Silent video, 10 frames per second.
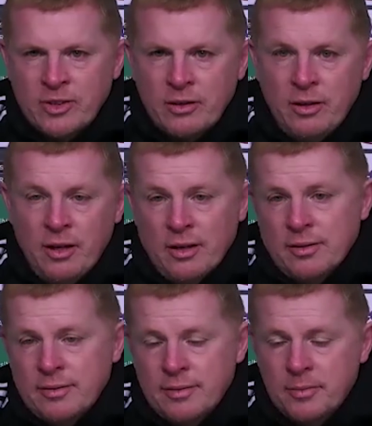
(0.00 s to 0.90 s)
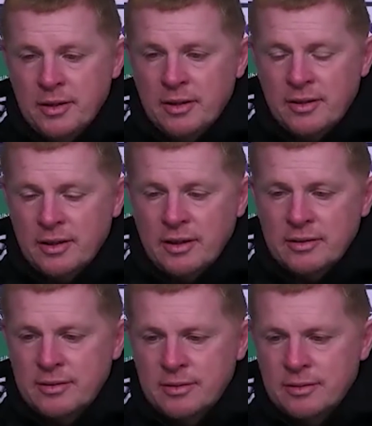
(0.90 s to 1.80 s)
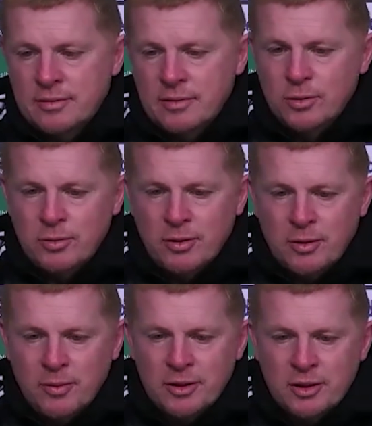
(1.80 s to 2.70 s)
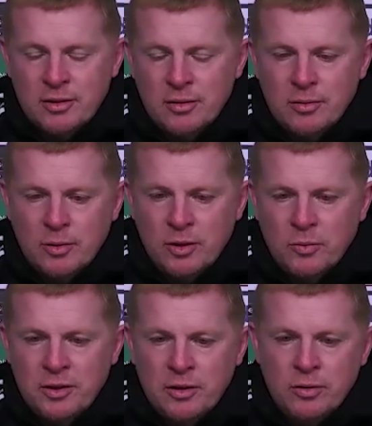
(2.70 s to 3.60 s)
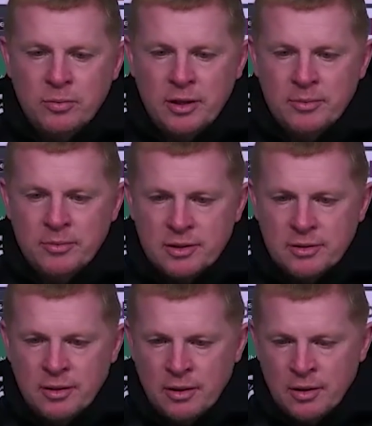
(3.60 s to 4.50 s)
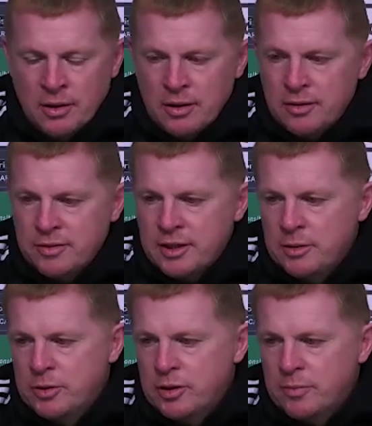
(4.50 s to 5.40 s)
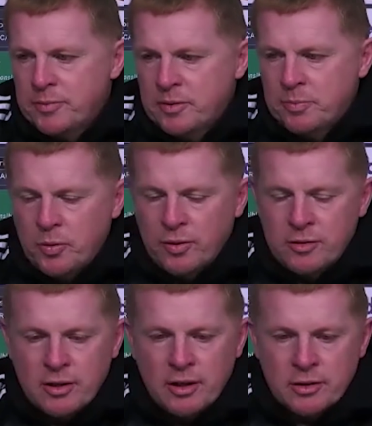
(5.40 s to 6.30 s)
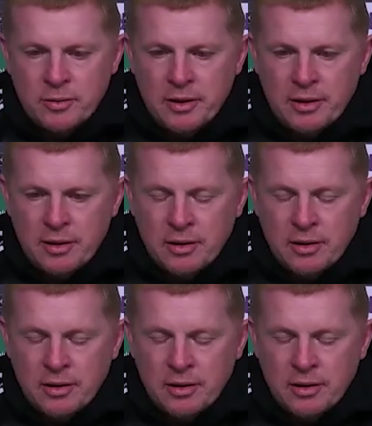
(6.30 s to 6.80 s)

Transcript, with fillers: Yeah, I mean, I think that goes to the question. You know, you want to win your home games, and obviously we dropped points last week.